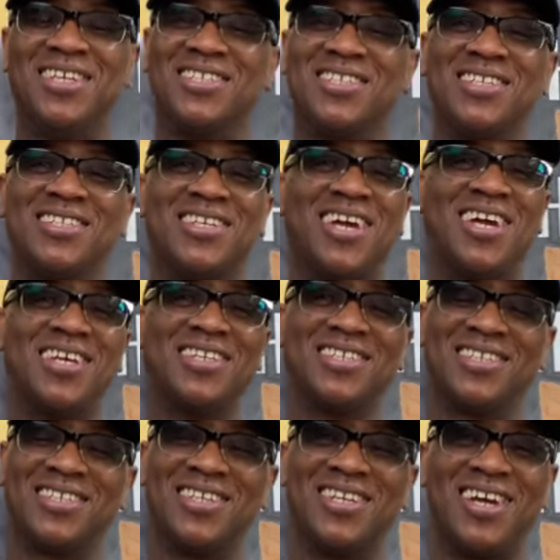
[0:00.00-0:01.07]
Just
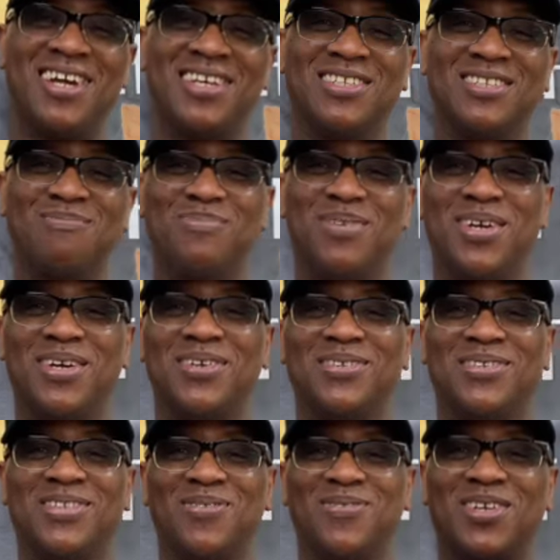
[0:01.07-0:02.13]
answer the last bell
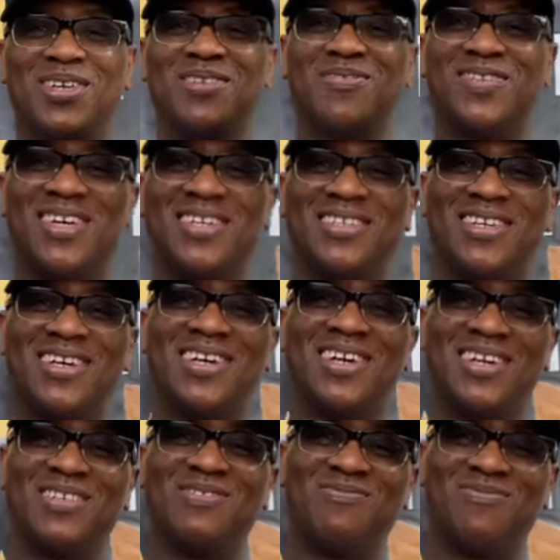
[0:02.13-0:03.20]
so we can raise our
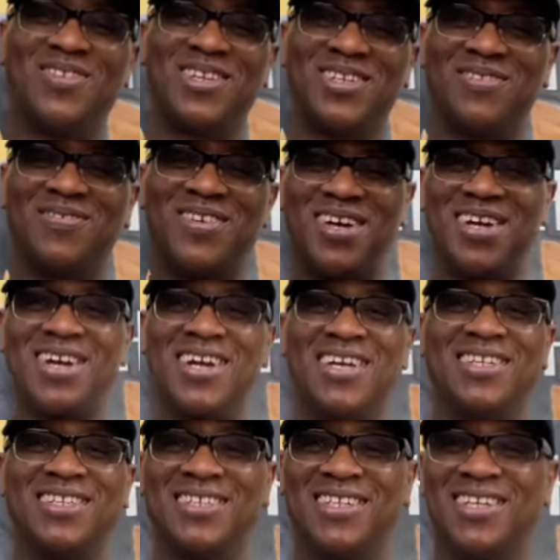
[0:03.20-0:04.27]
hands in victory. All
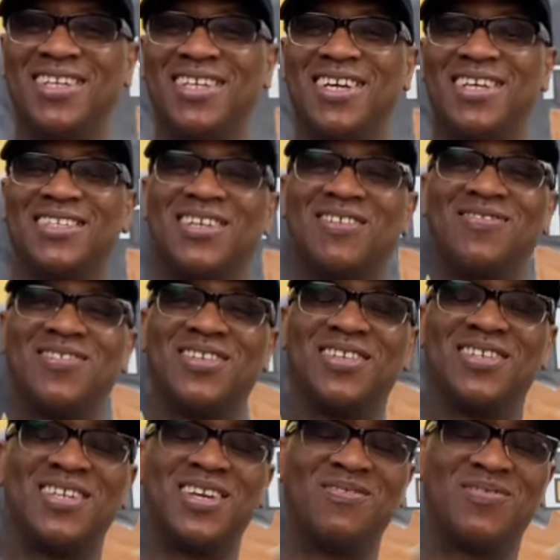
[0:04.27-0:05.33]
right? That's our word
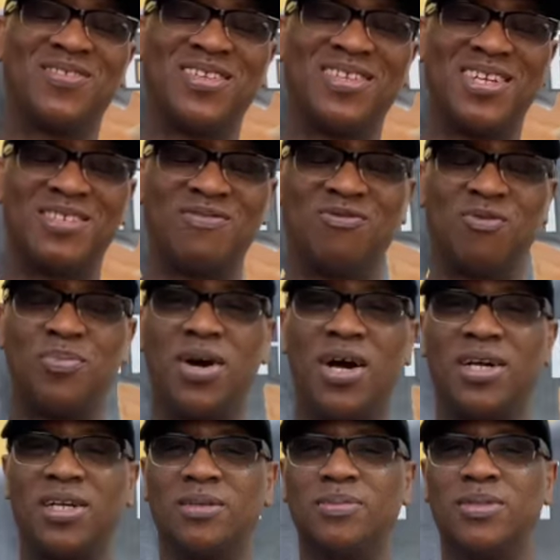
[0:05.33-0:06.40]
of the day for the Desert
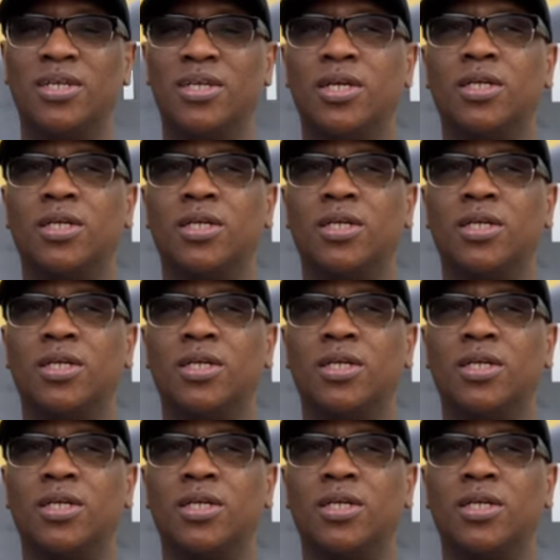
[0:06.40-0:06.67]
Apocalips.